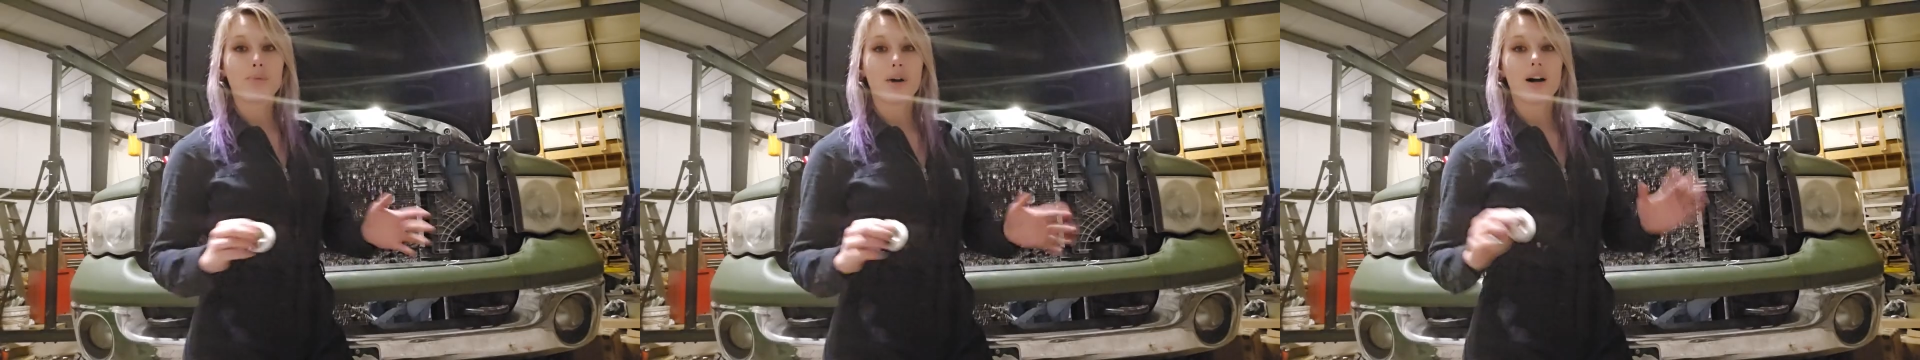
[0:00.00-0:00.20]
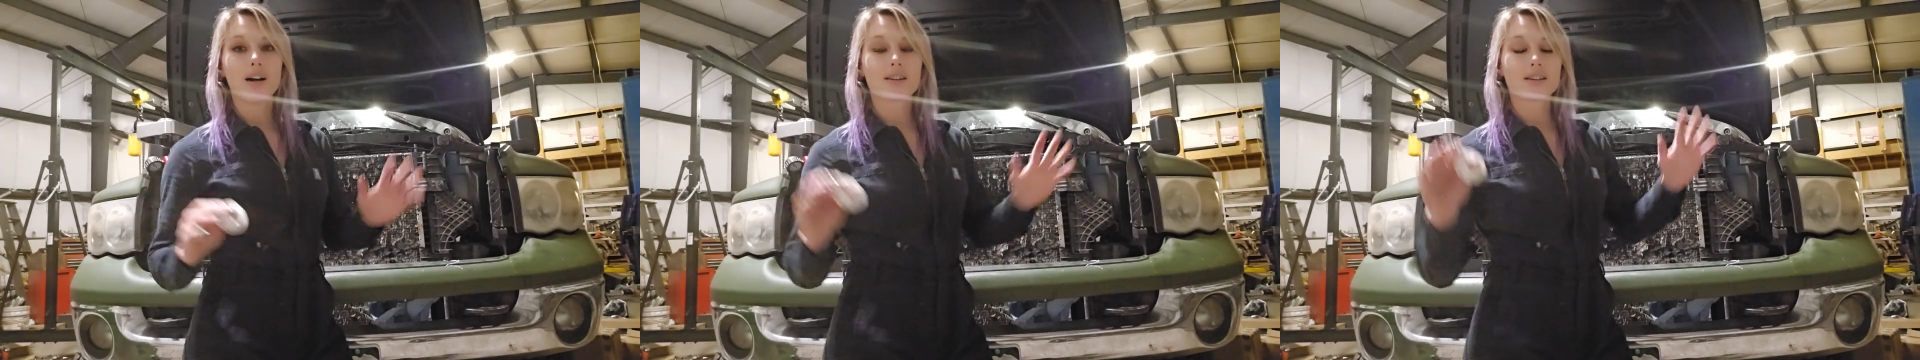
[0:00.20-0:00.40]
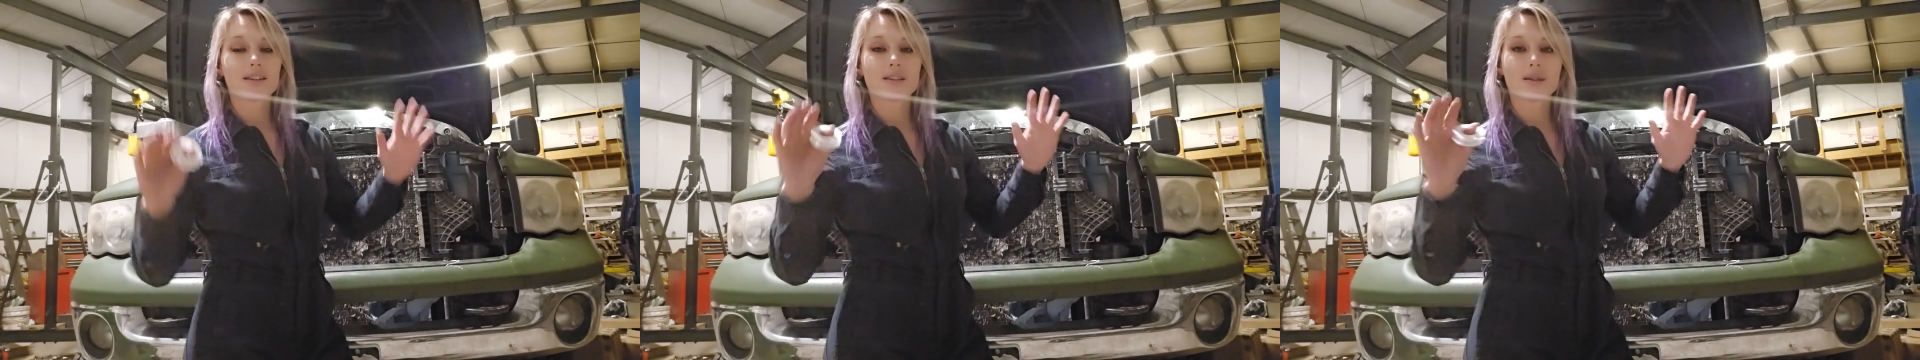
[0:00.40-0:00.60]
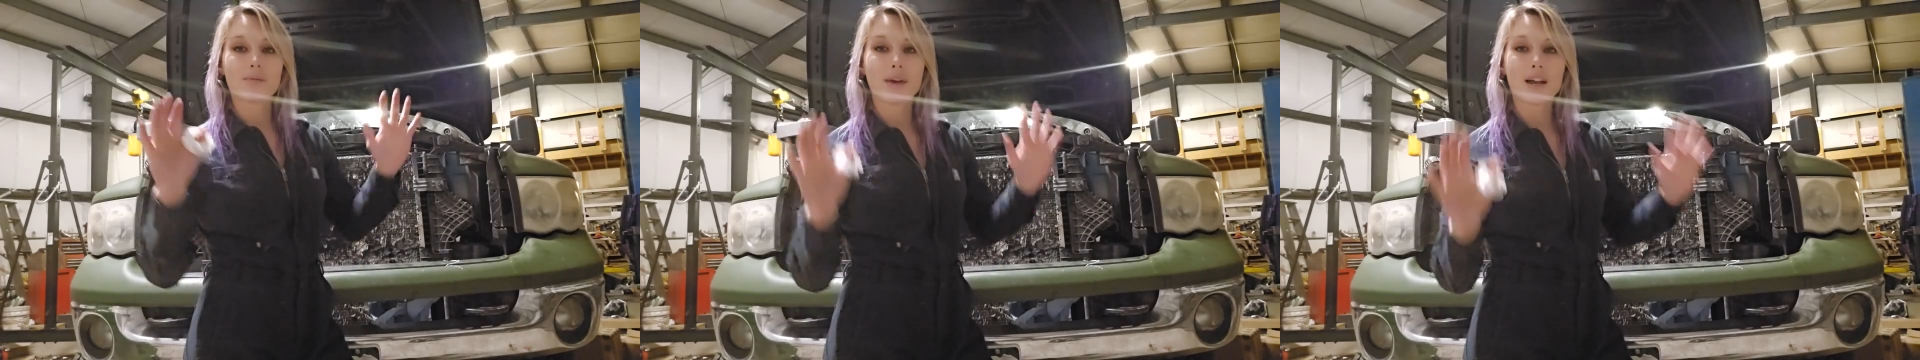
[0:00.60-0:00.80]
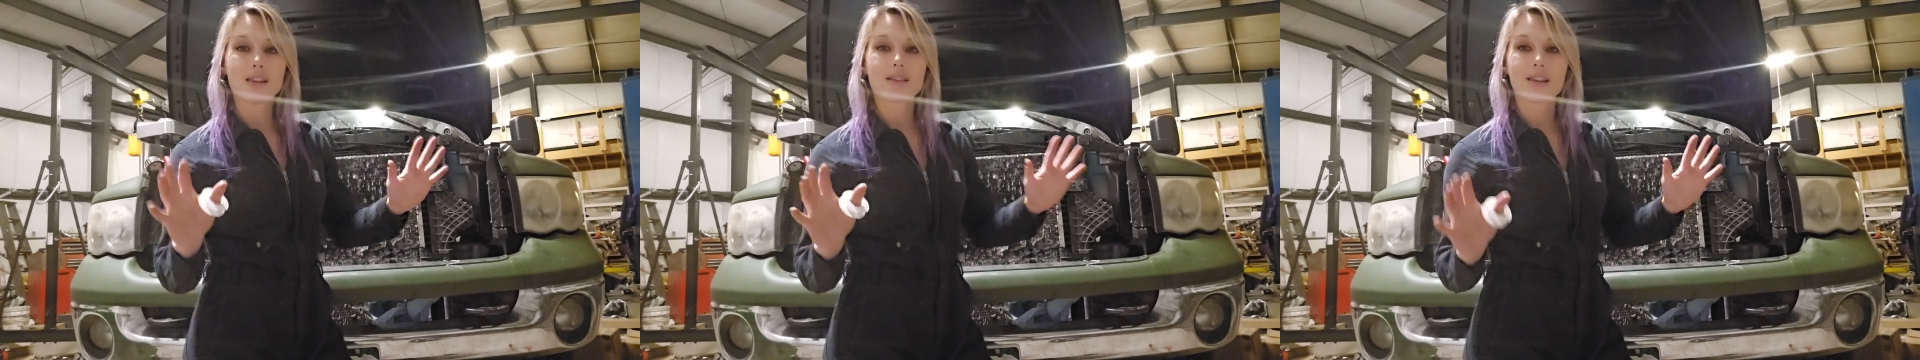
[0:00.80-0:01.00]
But the
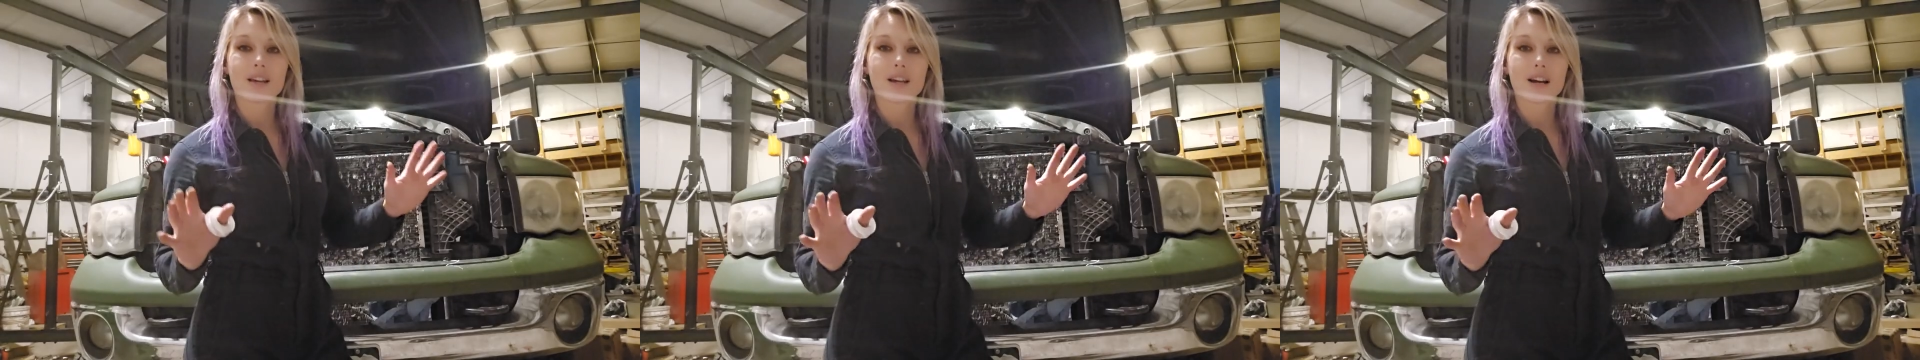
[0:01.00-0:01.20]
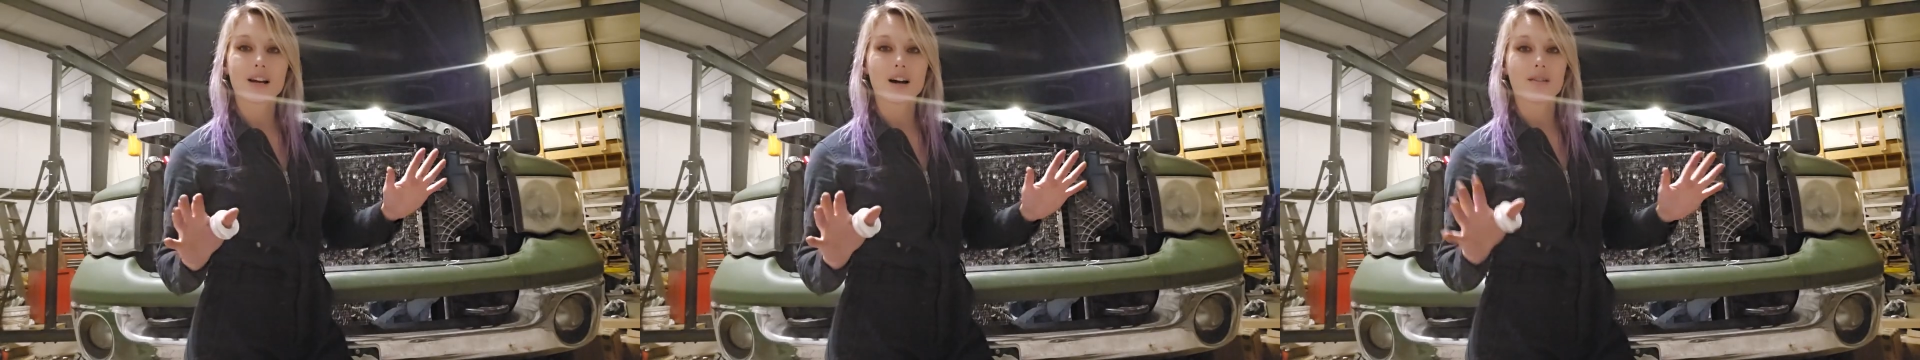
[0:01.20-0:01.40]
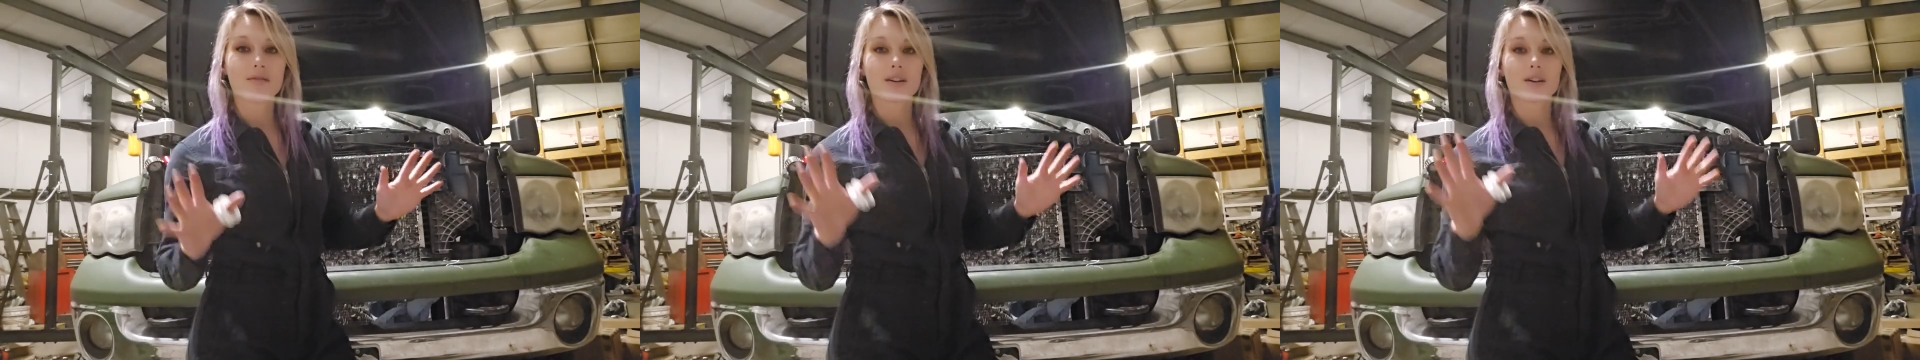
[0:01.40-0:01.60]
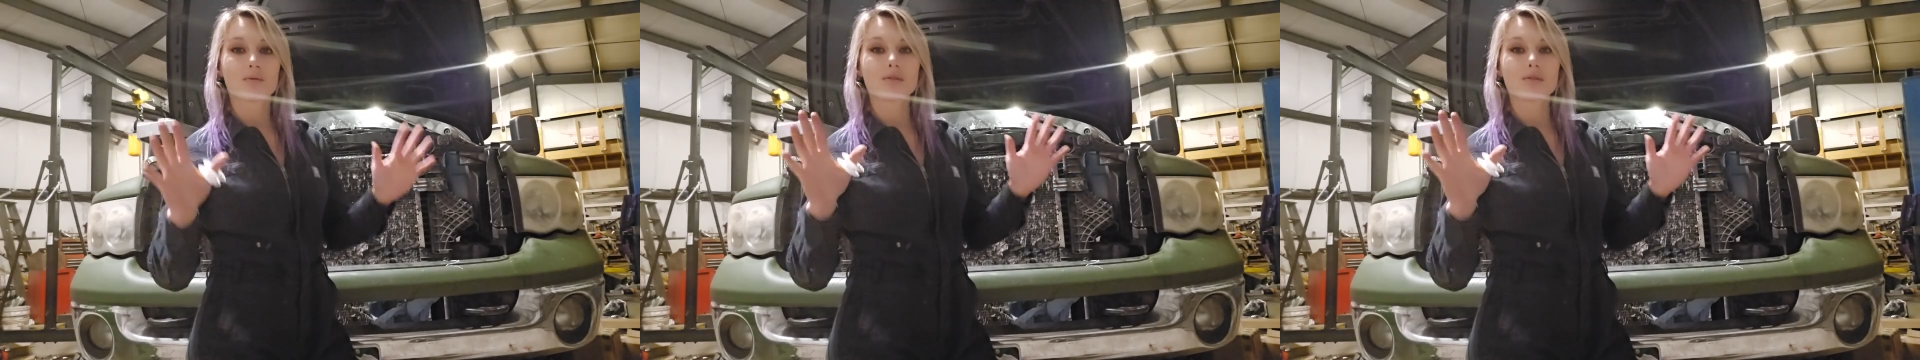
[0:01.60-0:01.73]
main thing I covered